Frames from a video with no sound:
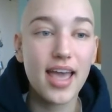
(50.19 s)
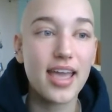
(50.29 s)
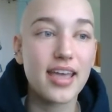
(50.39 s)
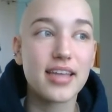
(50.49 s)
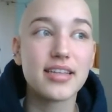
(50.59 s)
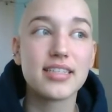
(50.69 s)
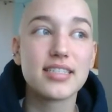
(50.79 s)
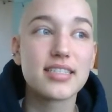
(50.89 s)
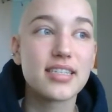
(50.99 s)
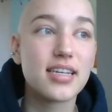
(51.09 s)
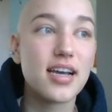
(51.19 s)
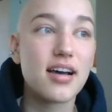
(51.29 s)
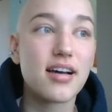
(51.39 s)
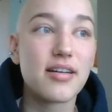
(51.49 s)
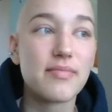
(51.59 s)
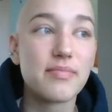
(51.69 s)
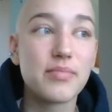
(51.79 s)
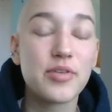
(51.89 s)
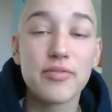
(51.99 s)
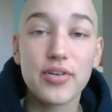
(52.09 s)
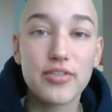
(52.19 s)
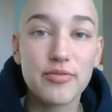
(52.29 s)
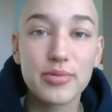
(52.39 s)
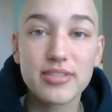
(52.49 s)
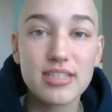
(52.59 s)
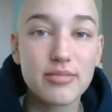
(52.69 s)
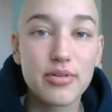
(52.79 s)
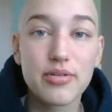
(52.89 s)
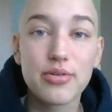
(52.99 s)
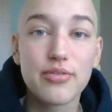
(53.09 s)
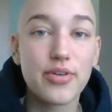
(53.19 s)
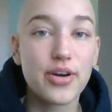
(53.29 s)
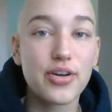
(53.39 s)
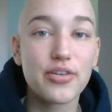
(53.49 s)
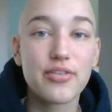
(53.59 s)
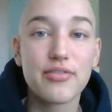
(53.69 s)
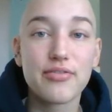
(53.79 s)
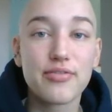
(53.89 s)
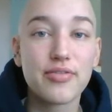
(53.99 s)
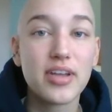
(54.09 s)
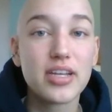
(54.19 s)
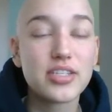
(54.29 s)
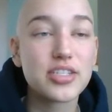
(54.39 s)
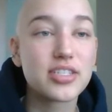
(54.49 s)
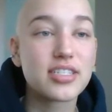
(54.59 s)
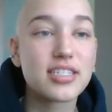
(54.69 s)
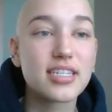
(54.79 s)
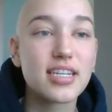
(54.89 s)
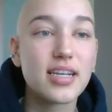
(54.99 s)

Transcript: And you've heard of placebo, you've heard of just